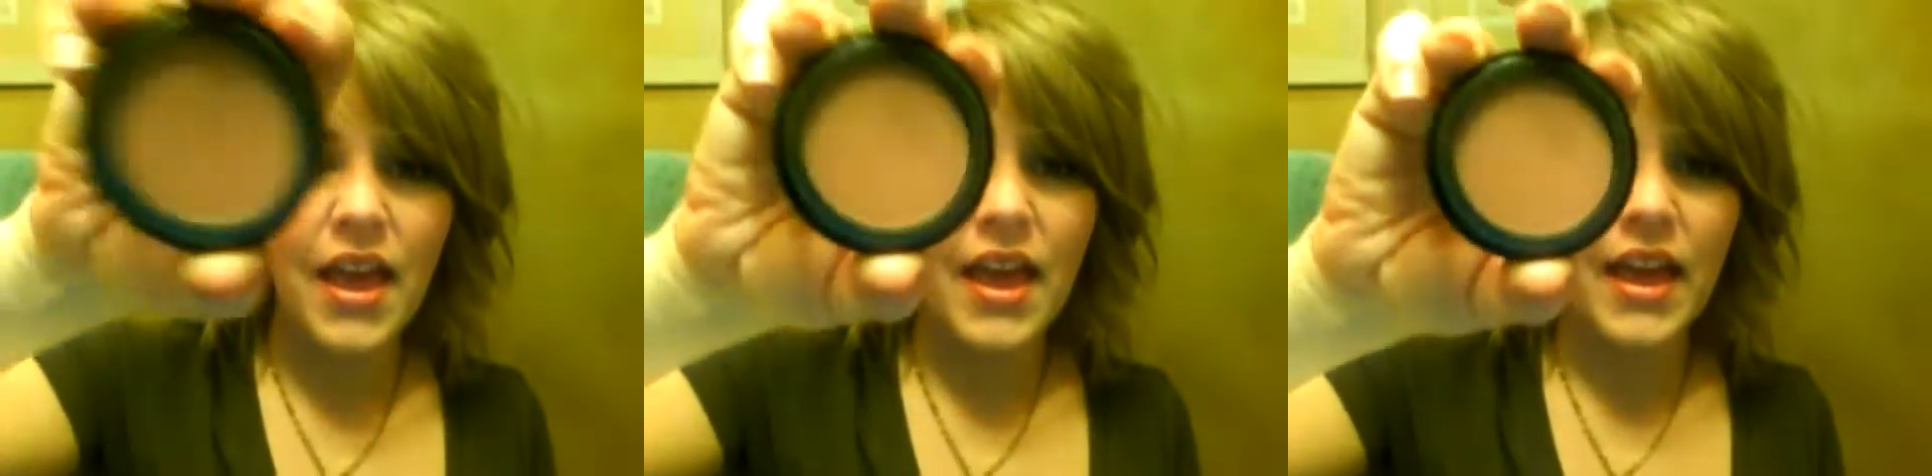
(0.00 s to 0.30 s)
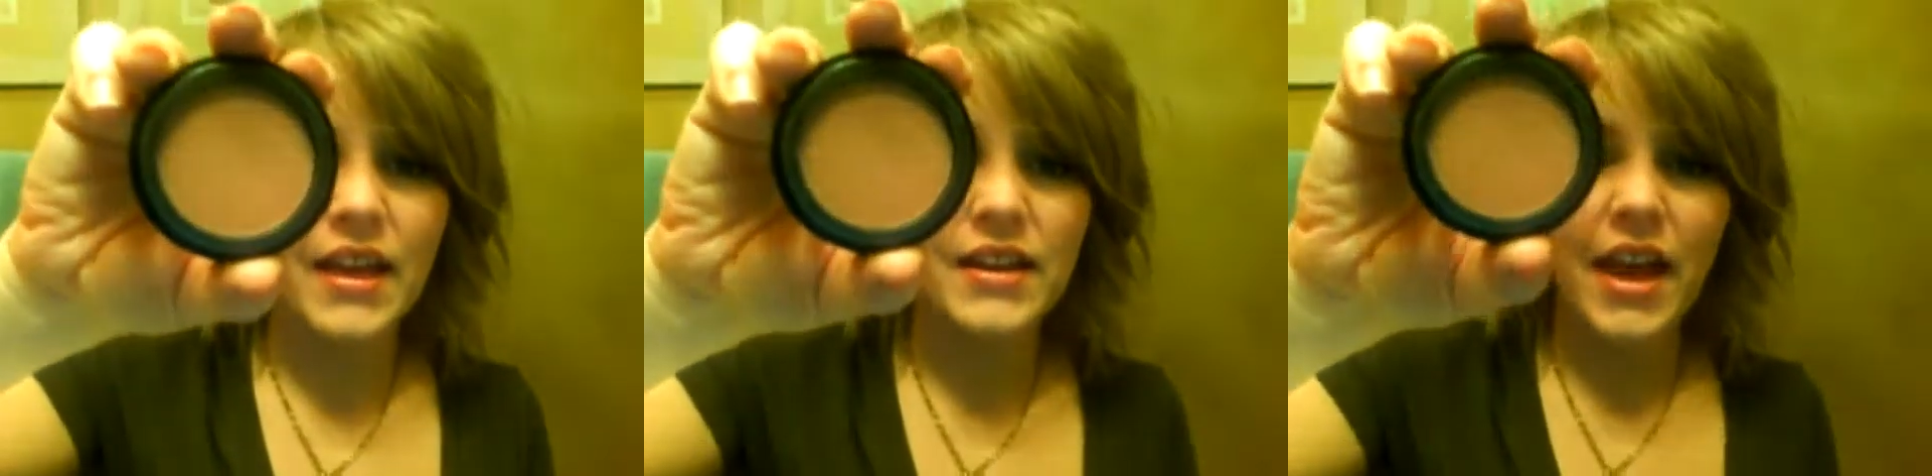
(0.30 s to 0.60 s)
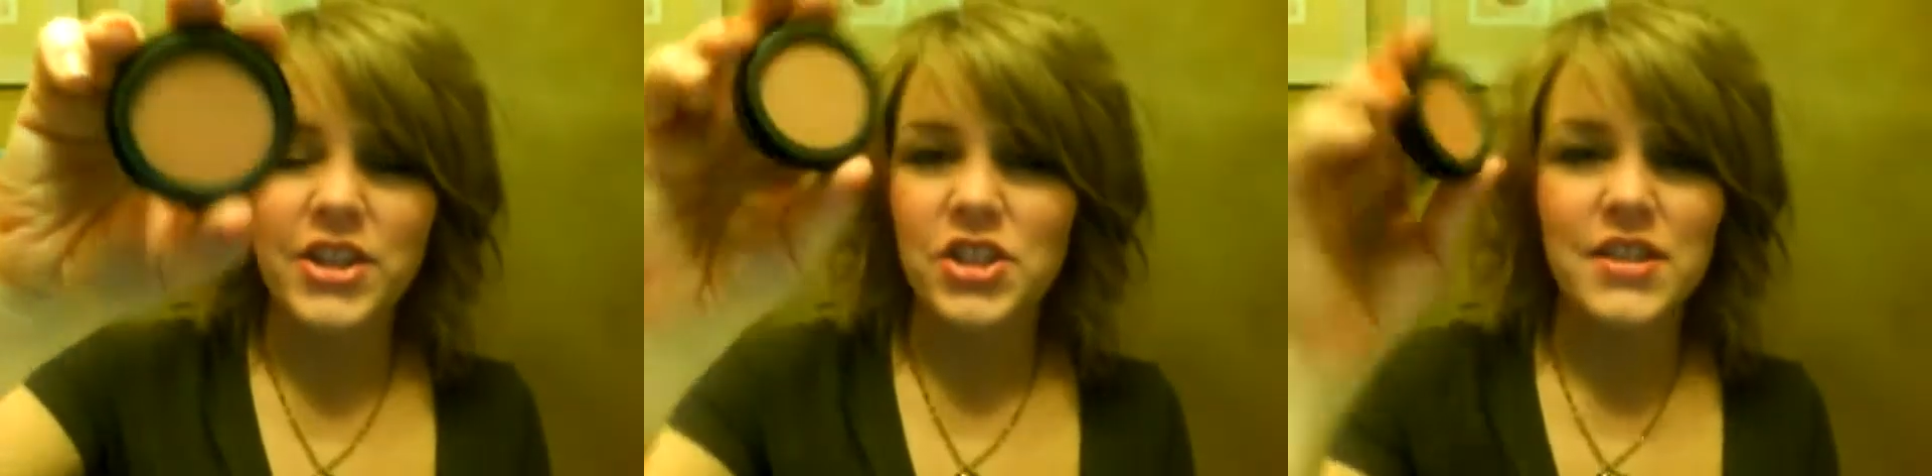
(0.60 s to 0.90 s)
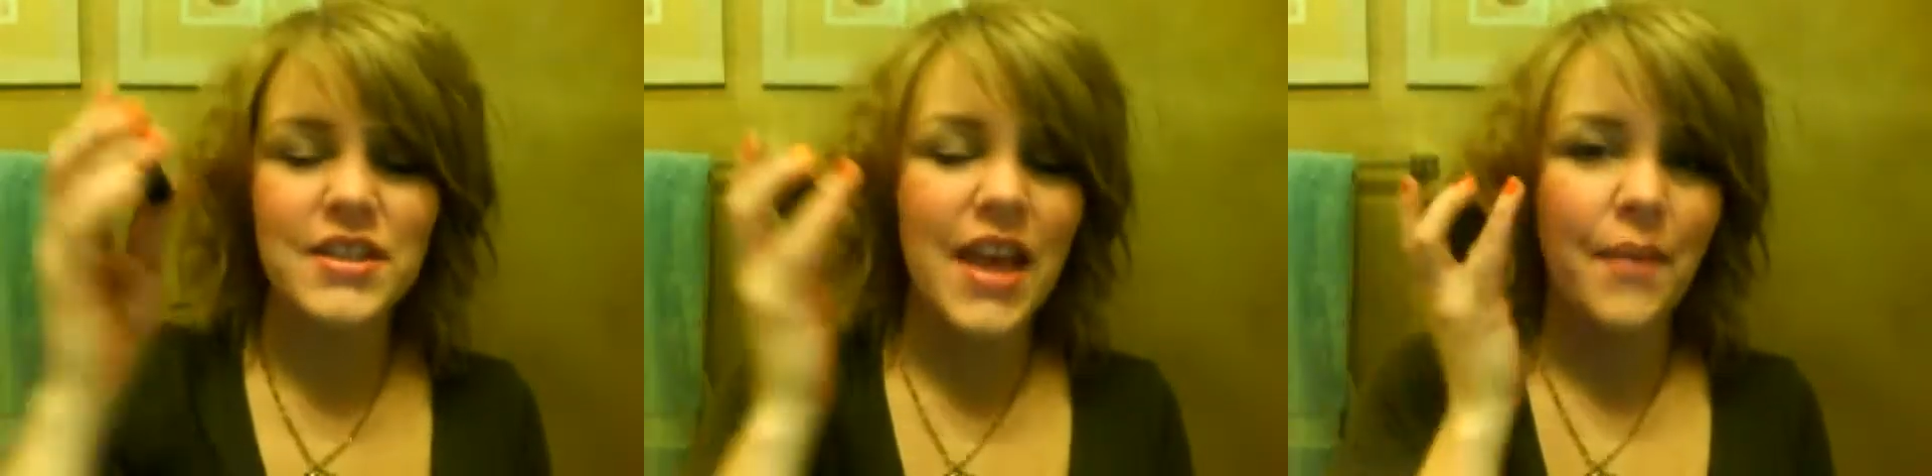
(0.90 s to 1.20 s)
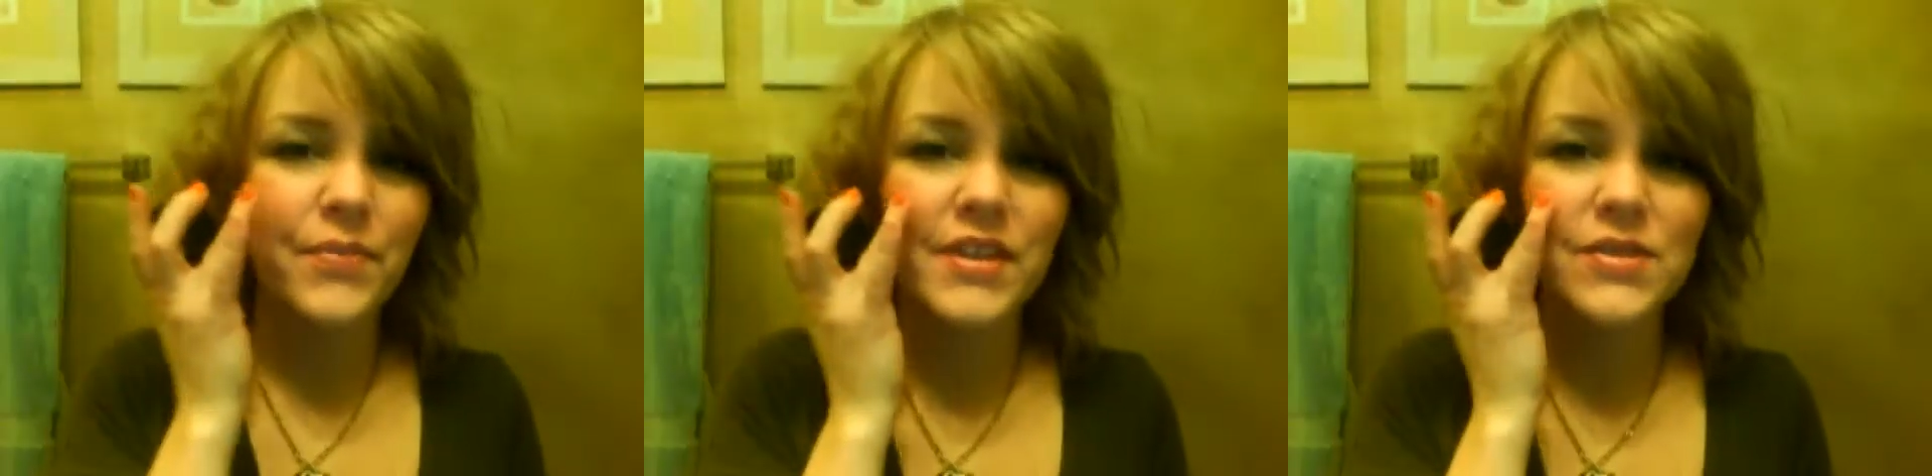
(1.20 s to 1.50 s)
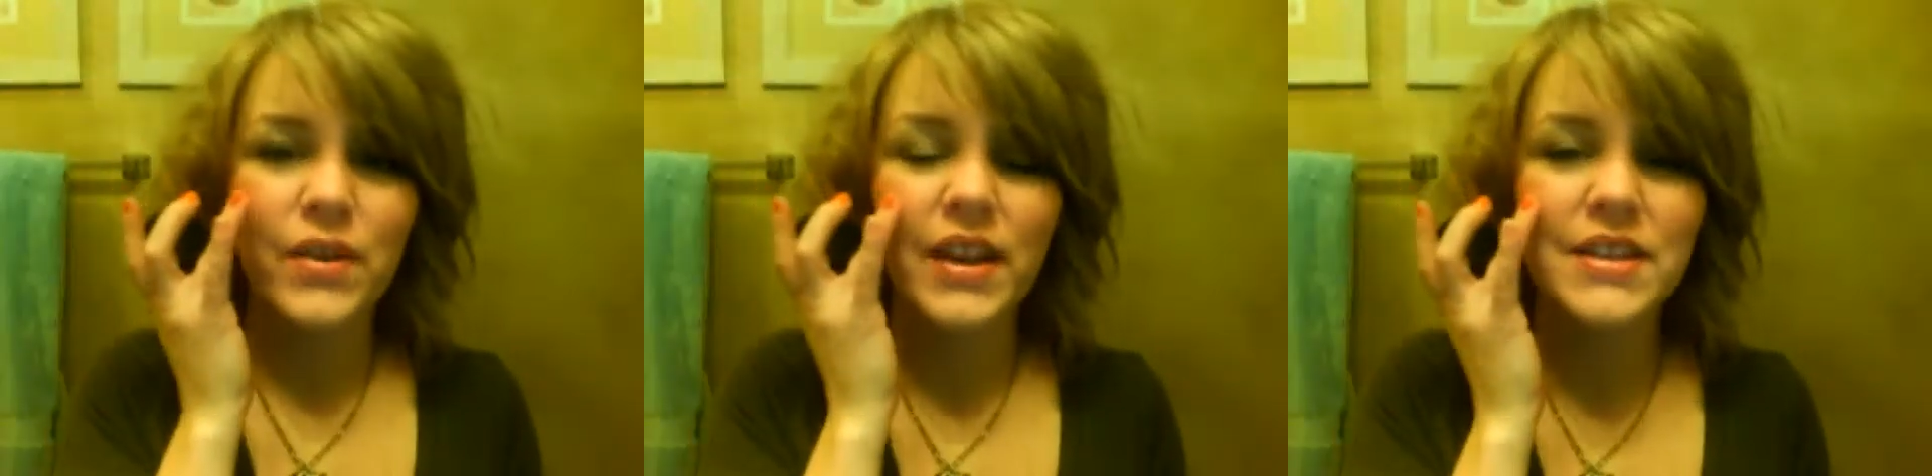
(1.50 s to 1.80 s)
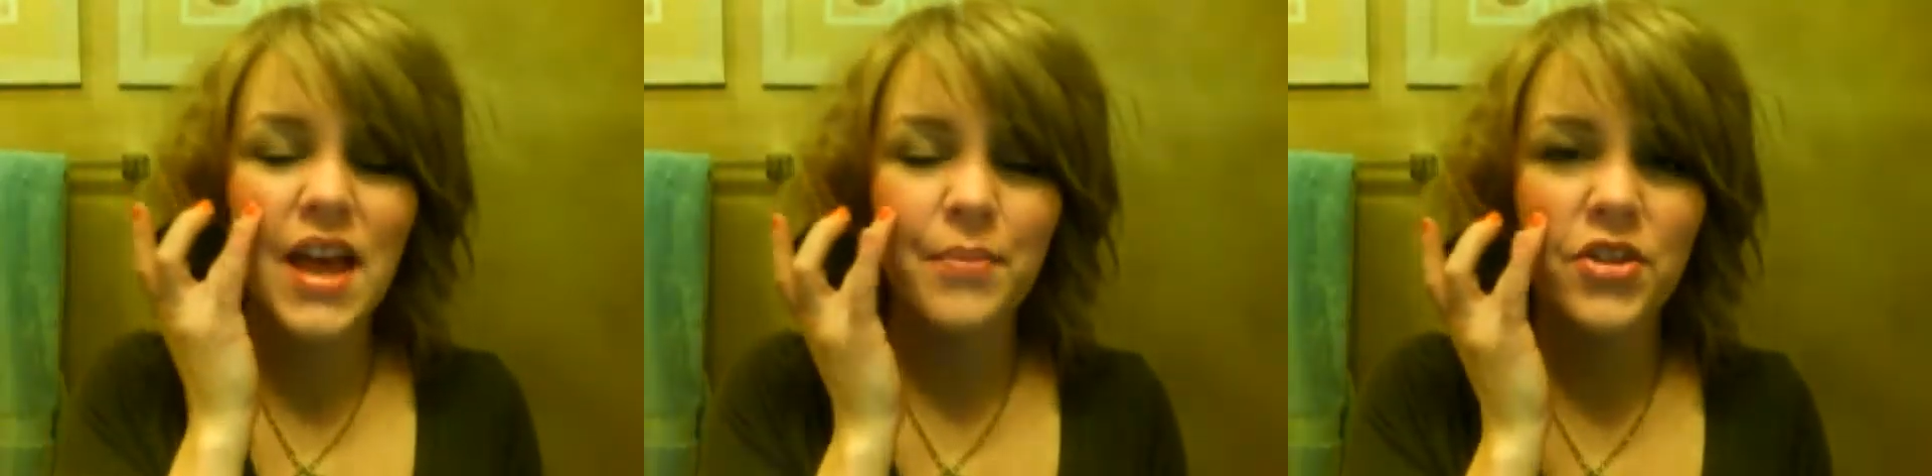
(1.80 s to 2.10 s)
And I just tapped this right
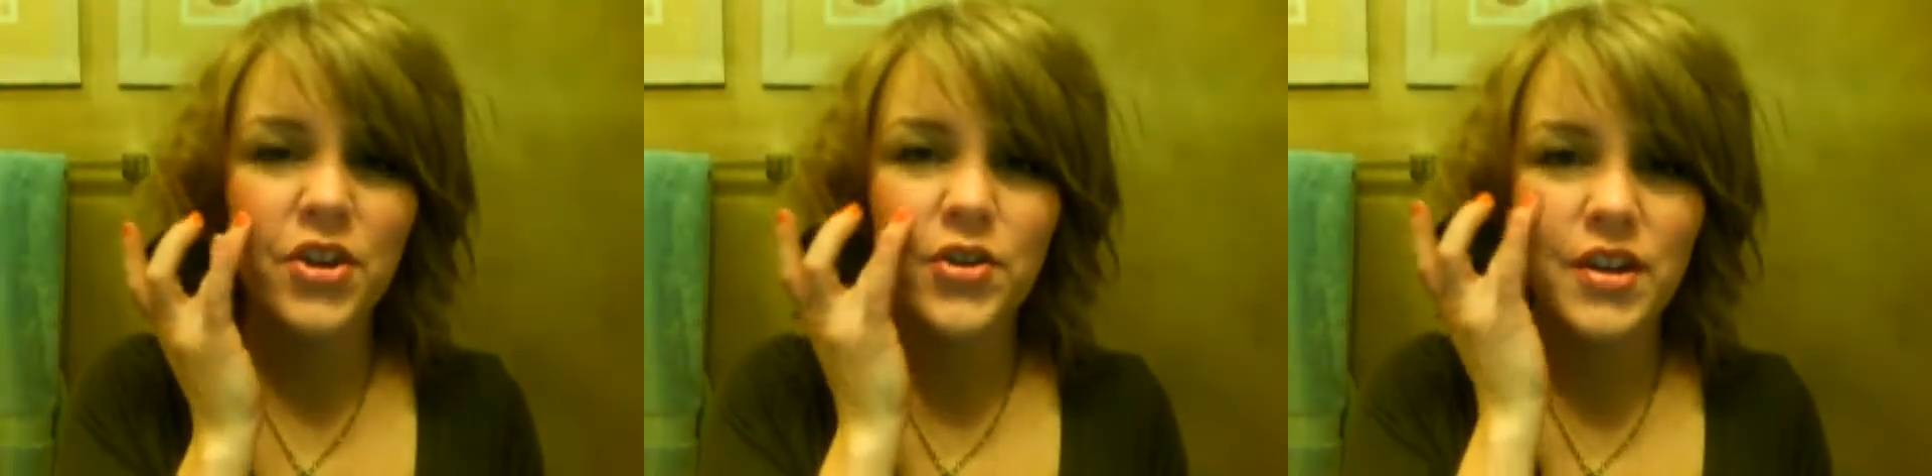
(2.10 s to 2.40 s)
on top of the